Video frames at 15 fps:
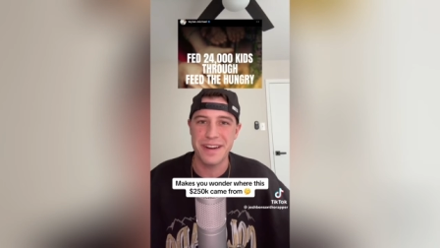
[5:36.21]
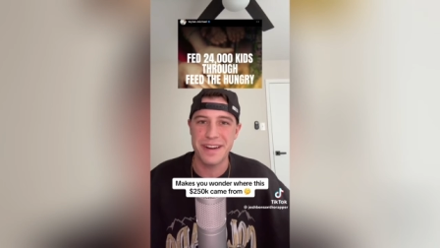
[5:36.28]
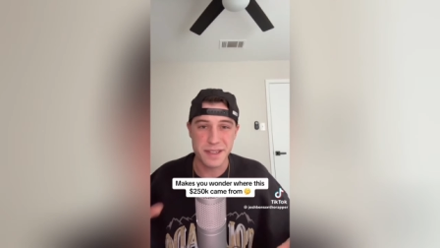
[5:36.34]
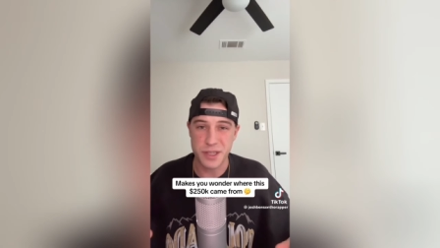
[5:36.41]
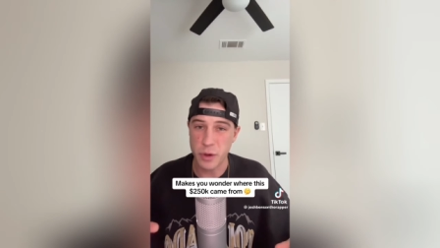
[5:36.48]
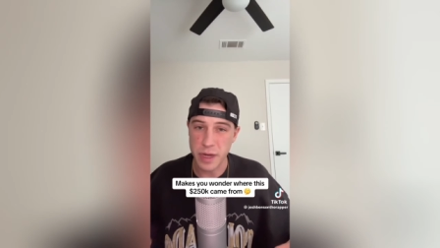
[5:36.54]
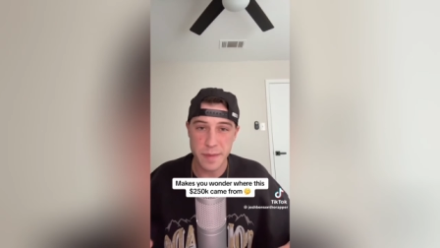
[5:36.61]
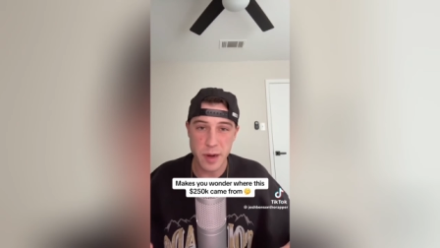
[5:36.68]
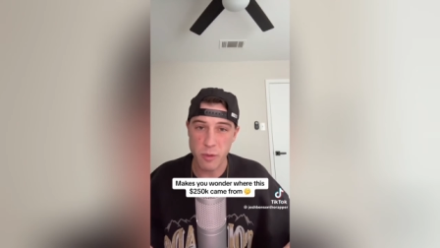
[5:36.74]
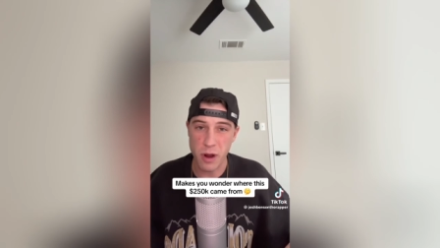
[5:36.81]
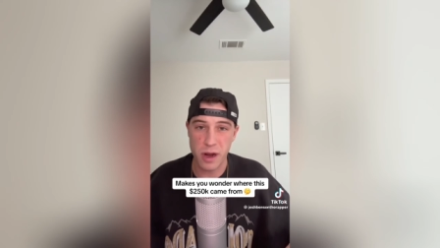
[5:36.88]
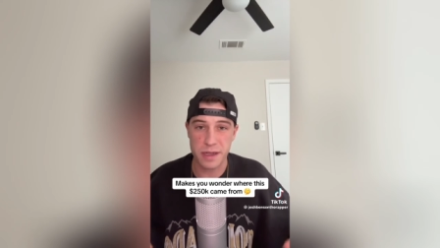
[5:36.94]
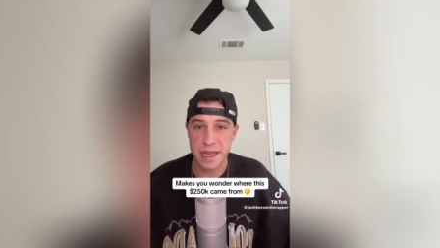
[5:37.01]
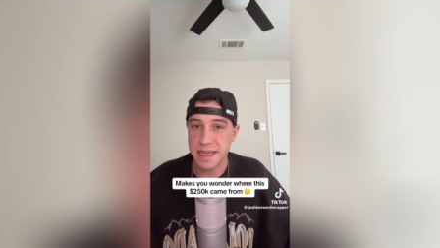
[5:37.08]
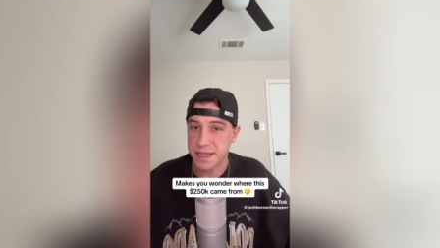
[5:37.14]
Don't get me
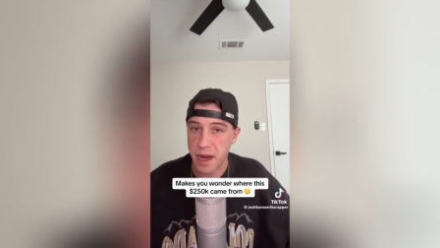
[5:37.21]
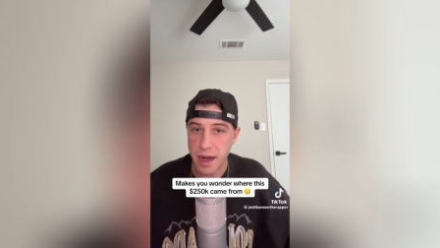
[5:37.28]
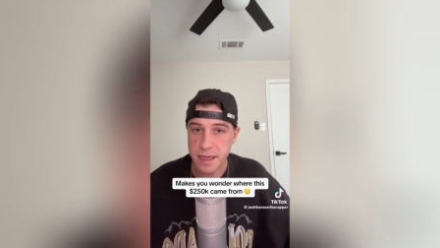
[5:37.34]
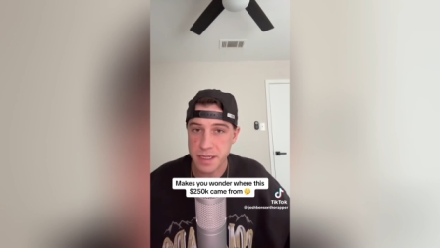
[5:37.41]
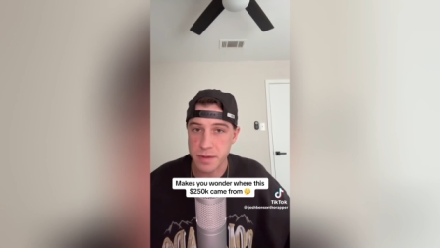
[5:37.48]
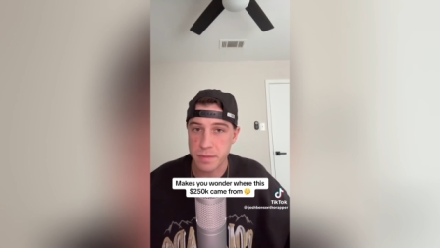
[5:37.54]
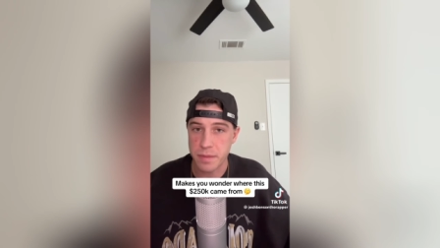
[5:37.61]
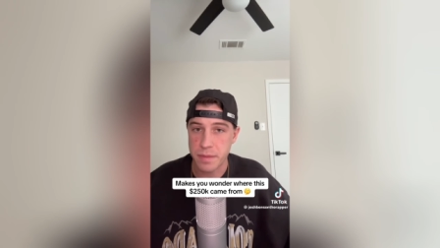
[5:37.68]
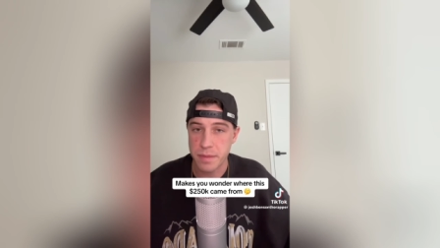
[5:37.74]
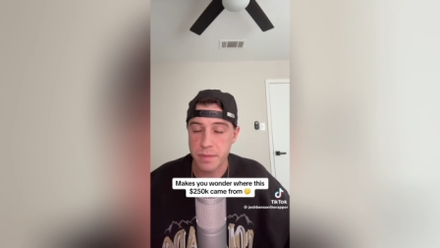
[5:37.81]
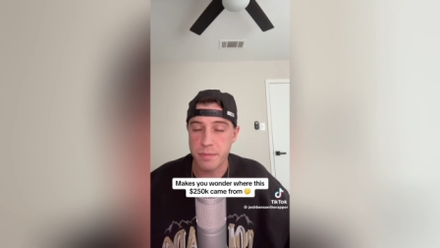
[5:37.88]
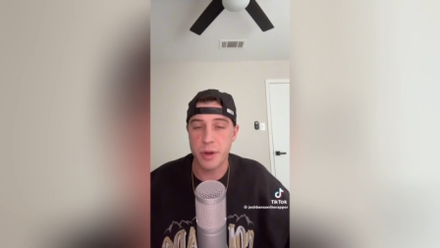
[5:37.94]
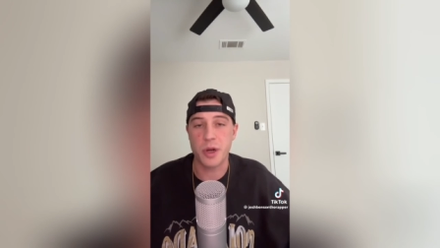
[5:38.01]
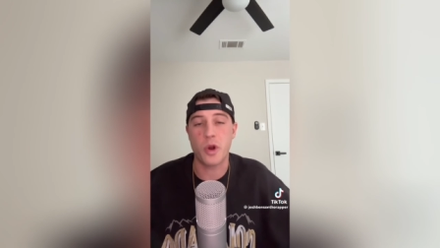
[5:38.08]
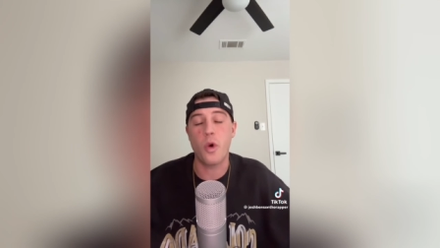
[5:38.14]
wrong, that's awesome.
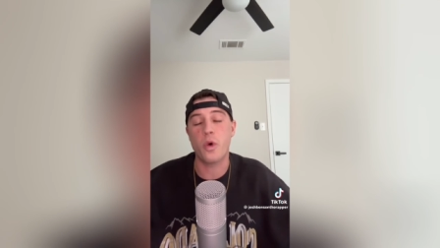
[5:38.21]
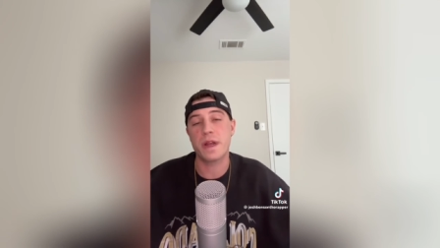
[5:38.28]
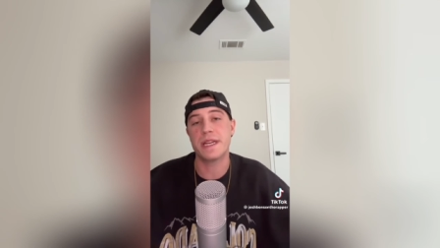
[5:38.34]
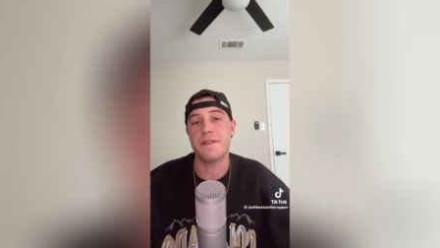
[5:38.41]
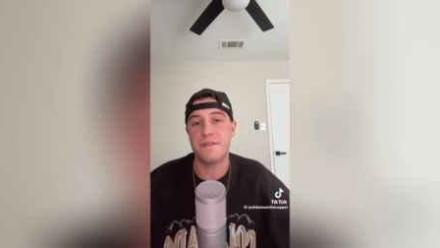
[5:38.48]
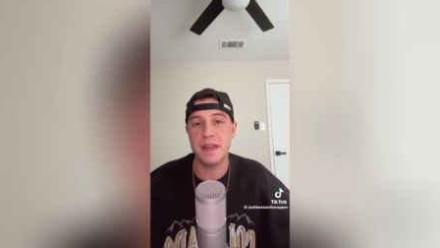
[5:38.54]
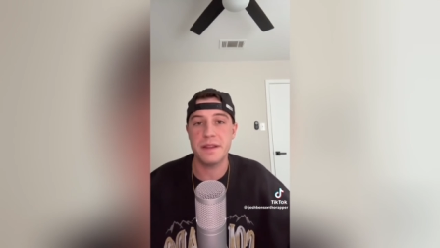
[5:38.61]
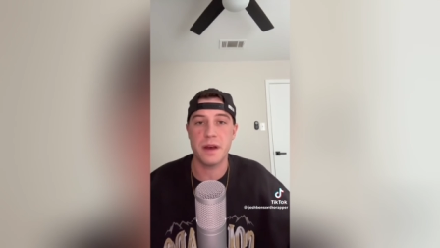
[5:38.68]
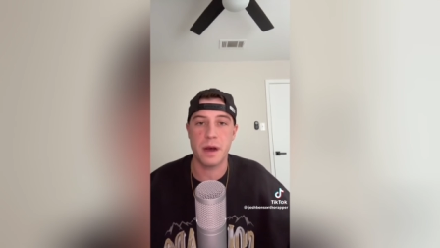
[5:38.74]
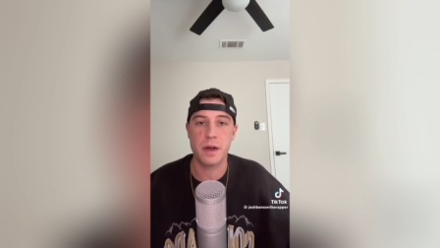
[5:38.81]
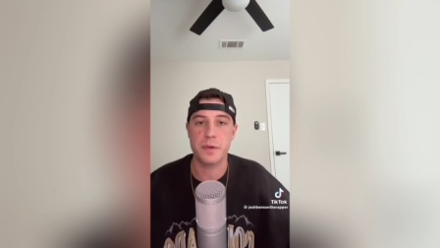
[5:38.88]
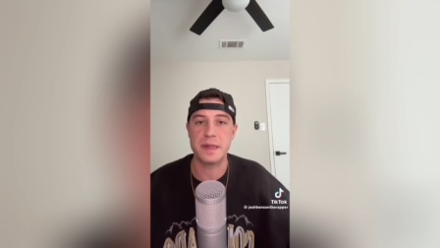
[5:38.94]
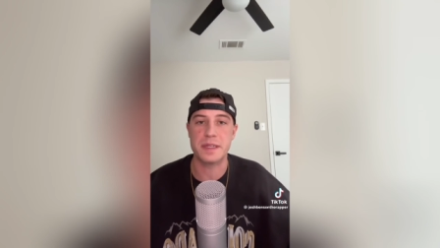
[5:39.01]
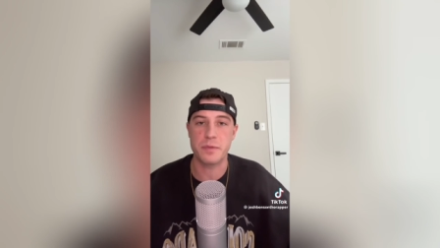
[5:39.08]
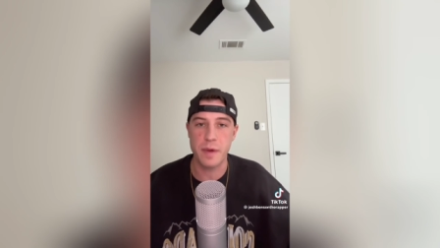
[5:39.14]
But according to Feed the
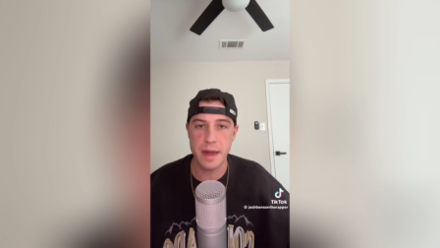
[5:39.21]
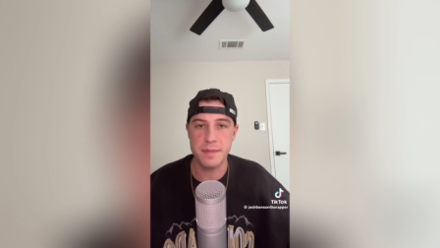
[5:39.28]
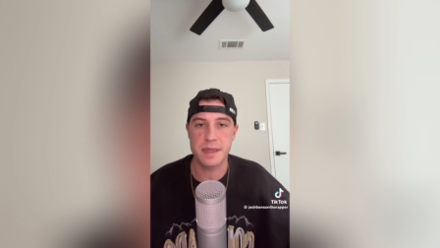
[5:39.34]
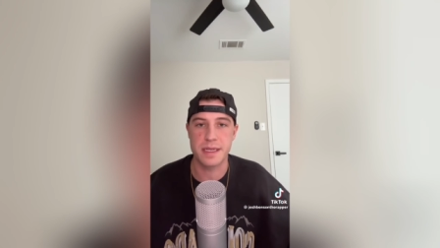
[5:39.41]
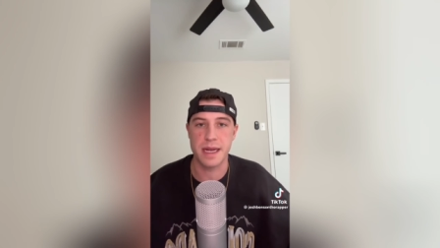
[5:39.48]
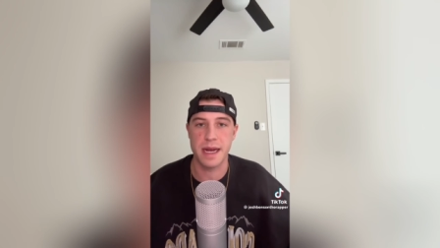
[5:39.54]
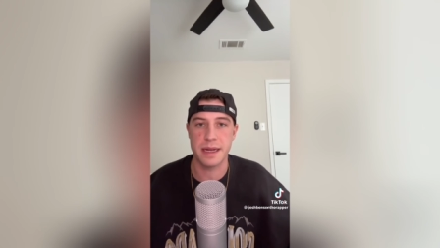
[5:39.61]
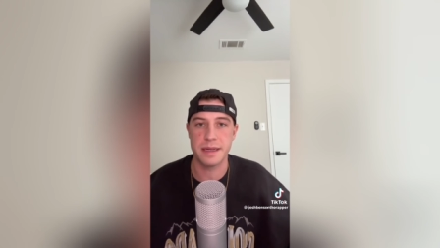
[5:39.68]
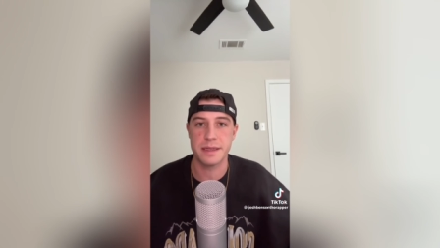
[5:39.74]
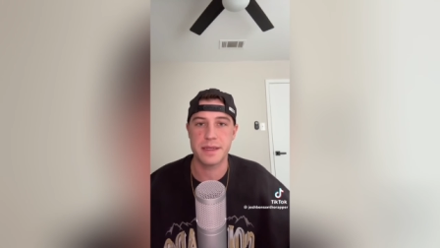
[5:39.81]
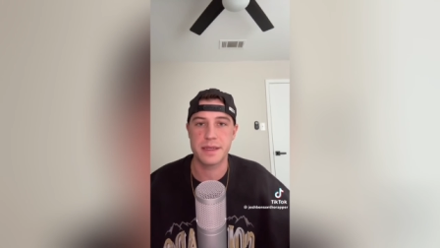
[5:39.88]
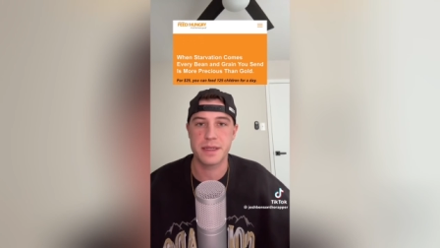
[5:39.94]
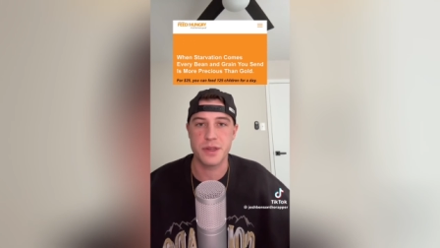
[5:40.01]
Hungry's website,